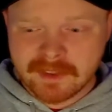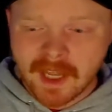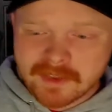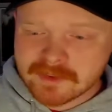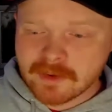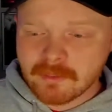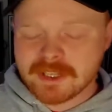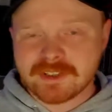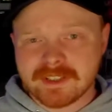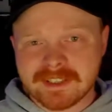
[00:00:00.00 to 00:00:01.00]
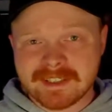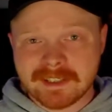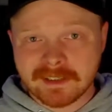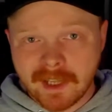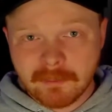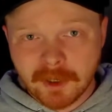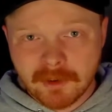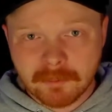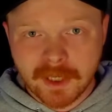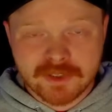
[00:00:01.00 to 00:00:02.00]
Not so much a
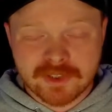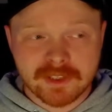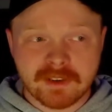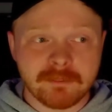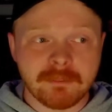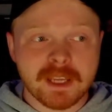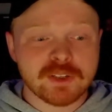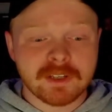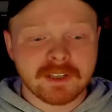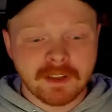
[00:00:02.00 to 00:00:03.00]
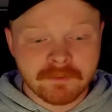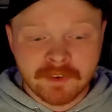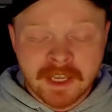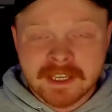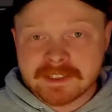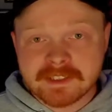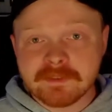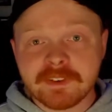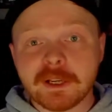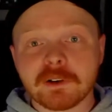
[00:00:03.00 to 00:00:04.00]
disclaimer, much an admission of
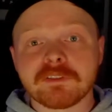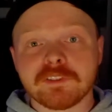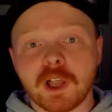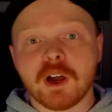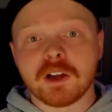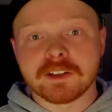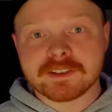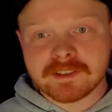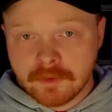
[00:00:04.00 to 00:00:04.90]
severe flaws.